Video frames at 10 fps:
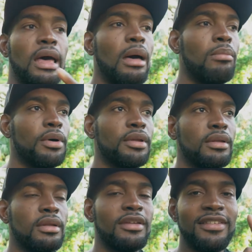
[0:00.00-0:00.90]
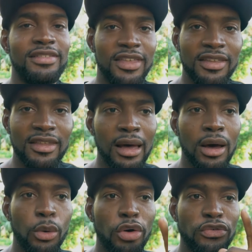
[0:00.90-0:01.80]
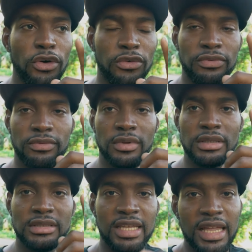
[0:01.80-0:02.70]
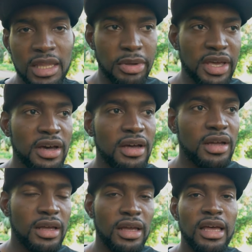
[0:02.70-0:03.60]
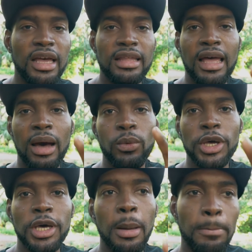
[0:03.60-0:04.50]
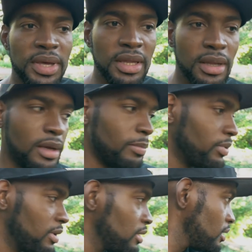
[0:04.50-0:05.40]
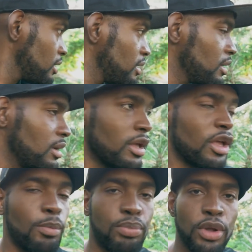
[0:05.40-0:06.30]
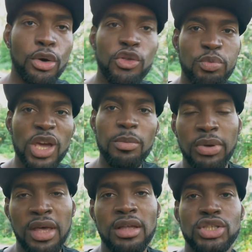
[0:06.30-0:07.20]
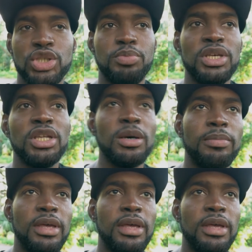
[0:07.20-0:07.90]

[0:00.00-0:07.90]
I bought $10 worth of teddy bear that we're gonna beat up, put on the spray paint, just beat up